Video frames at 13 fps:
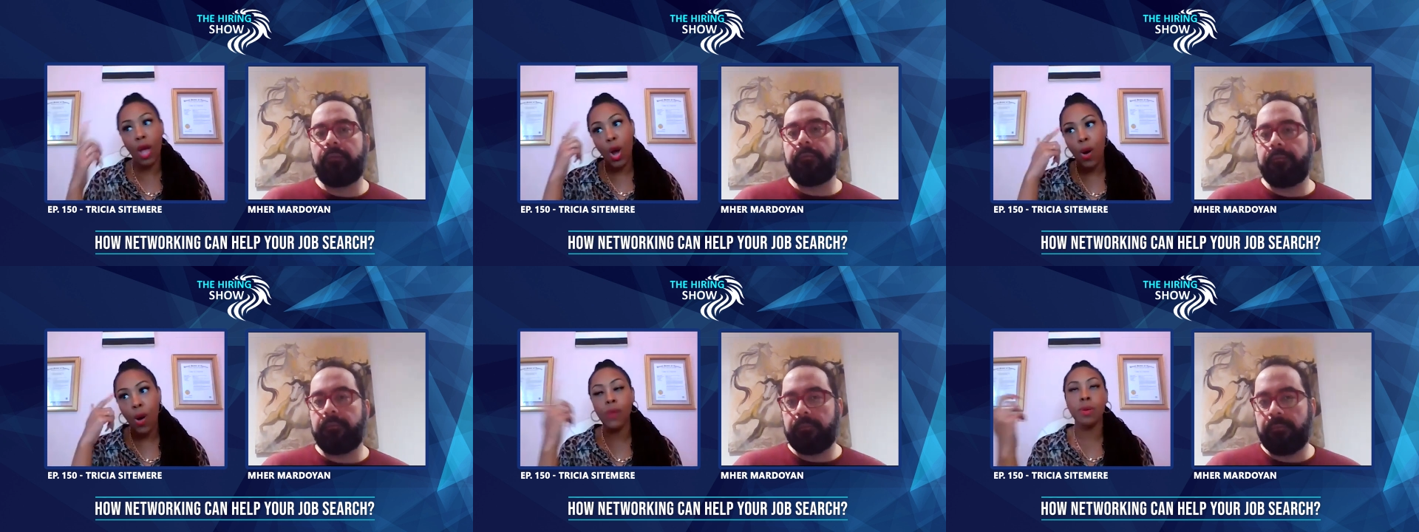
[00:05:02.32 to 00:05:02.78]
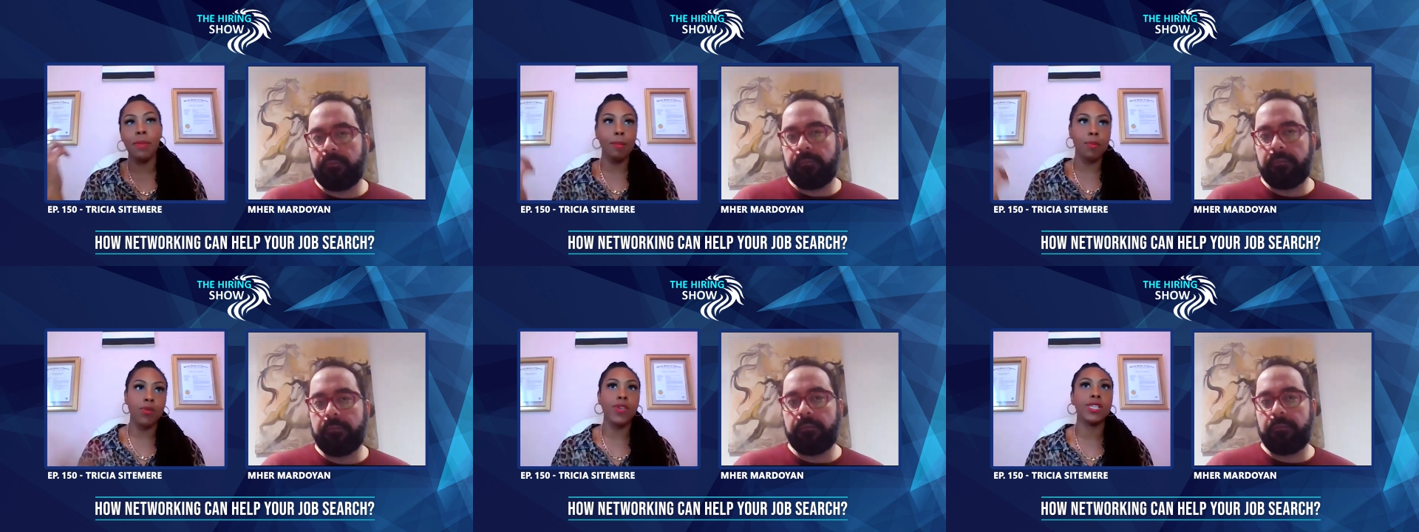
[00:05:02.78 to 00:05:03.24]
Speaker 1: where, oh, I
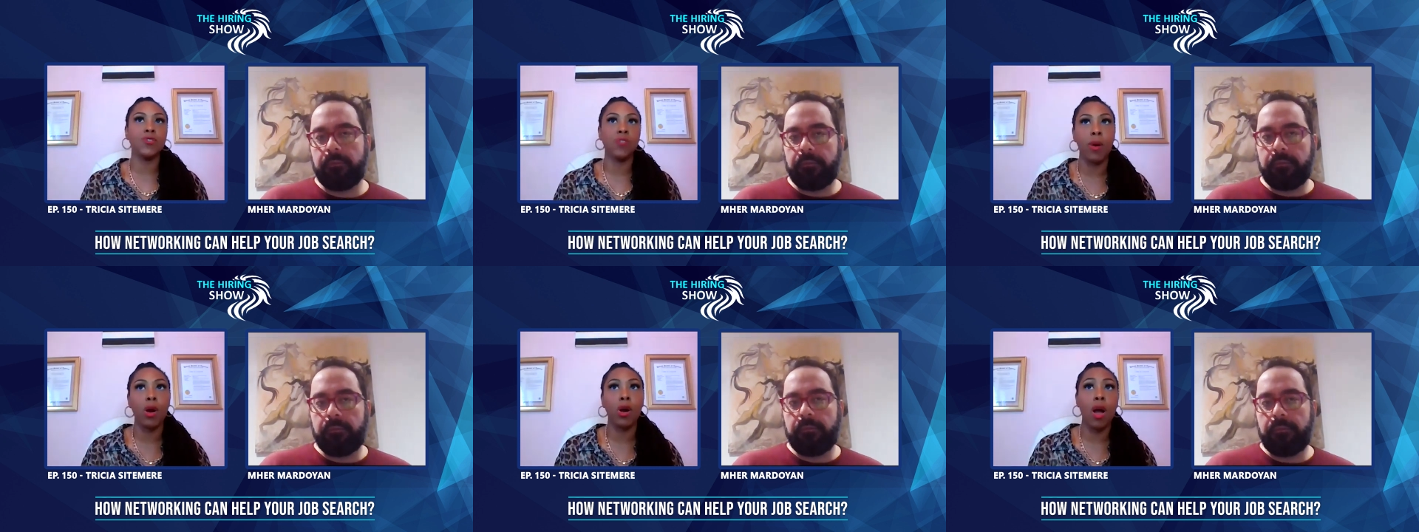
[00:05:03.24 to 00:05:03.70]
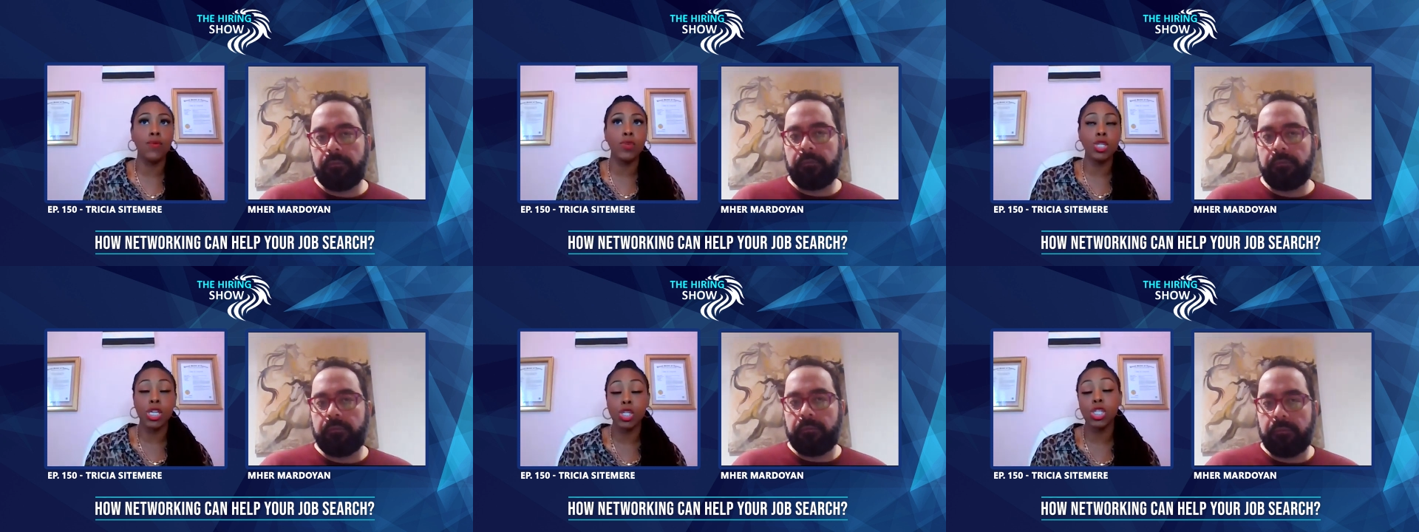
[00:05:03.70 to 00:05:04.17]
remember this from our
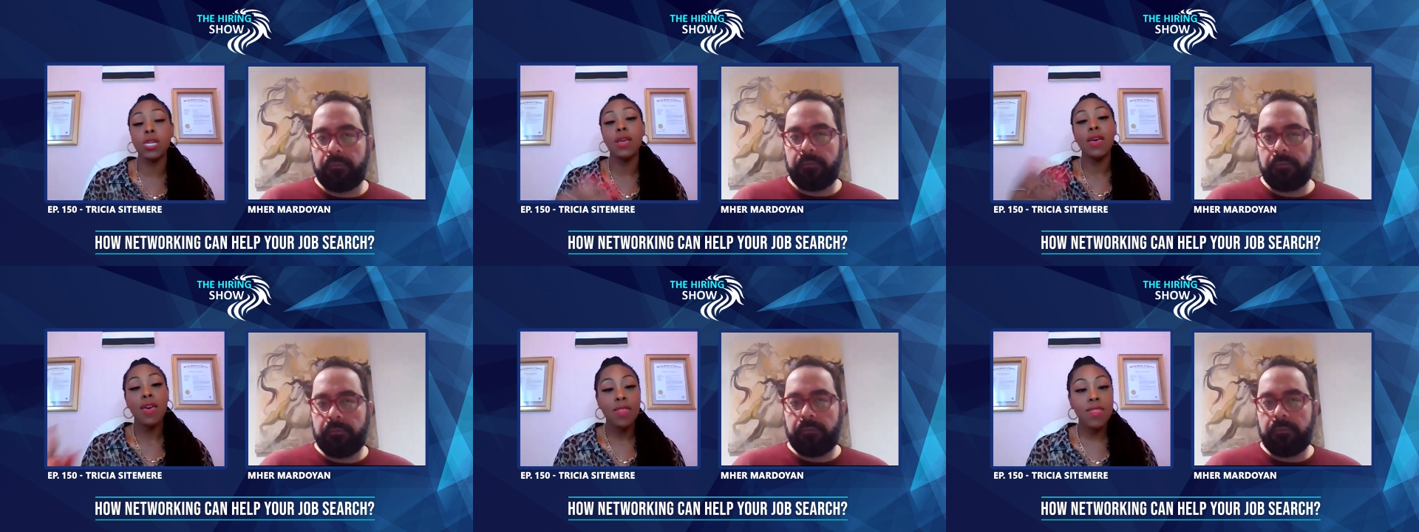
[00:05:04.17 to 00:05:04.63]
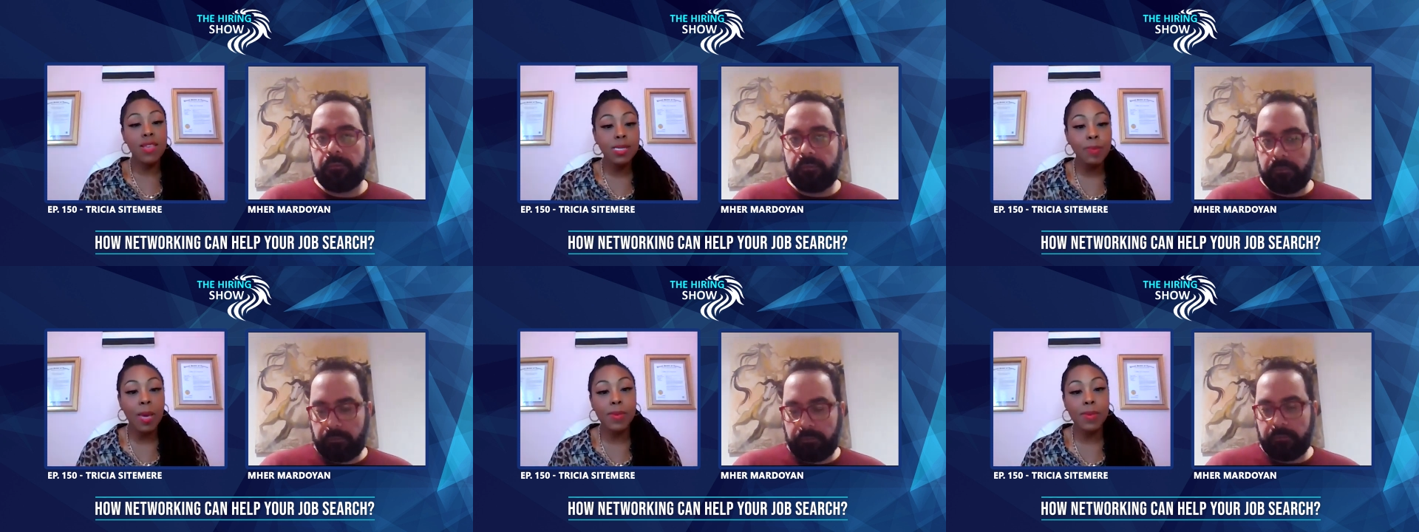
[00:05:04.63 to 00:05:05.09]
conversation.
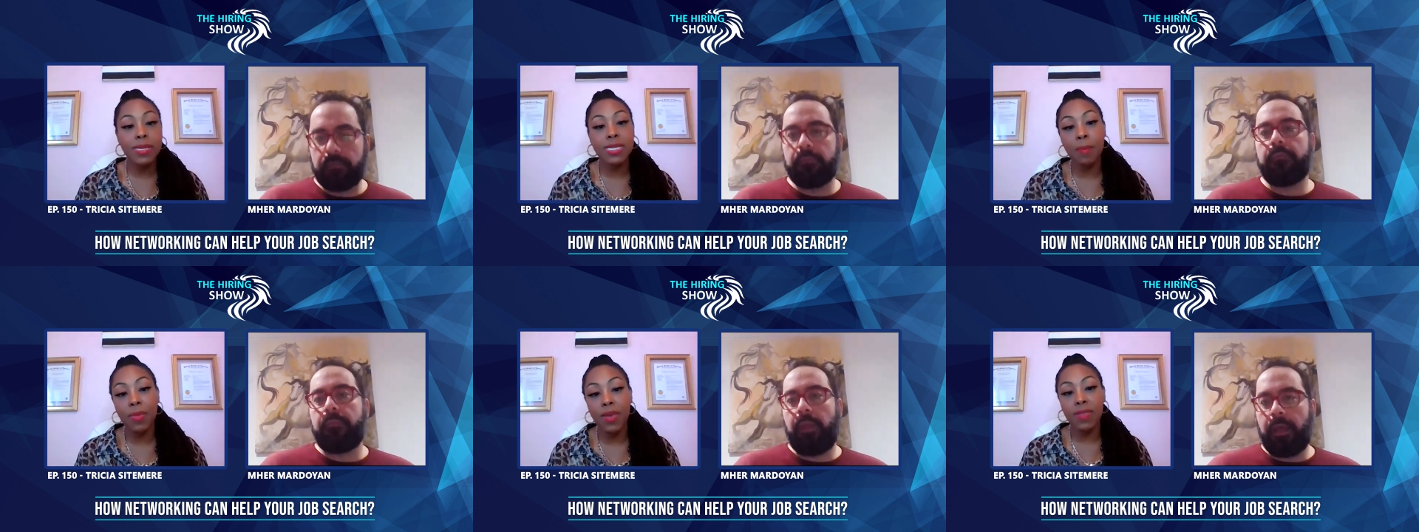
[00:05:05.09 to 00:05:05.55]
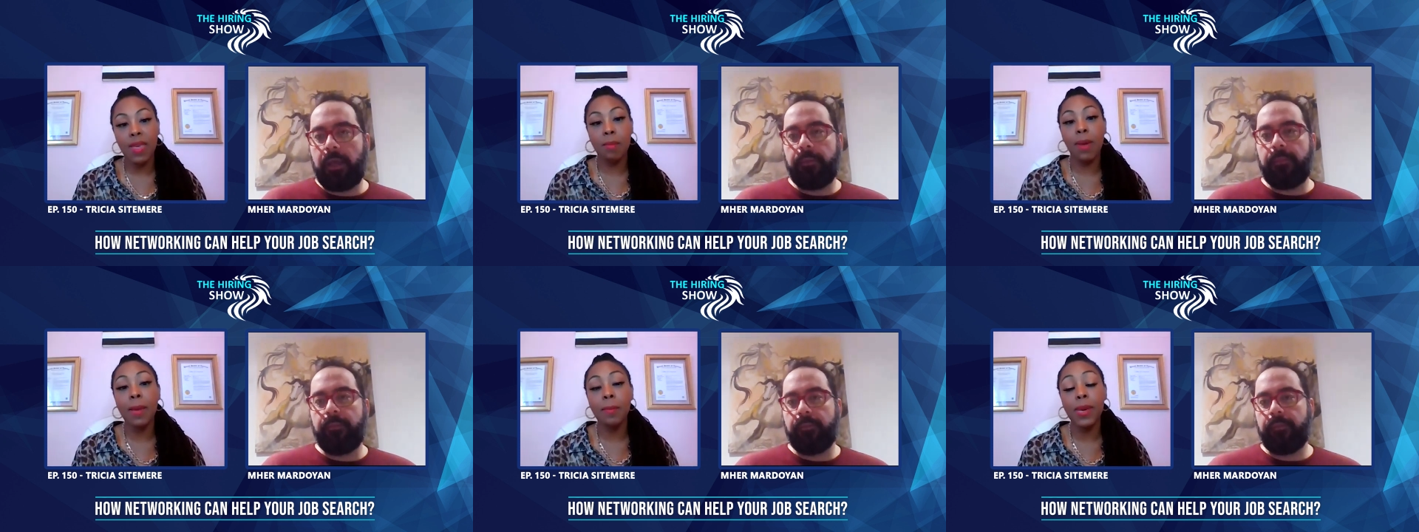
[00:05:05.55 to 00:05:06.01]
This may be something
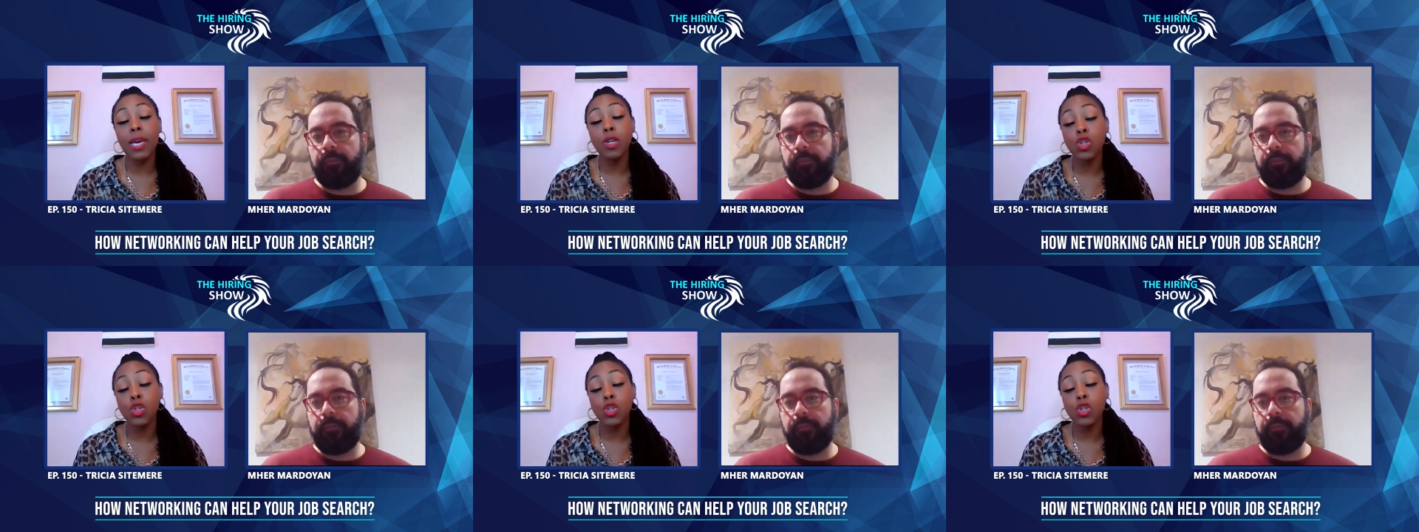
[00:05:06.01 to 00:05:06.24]
yeah. they might be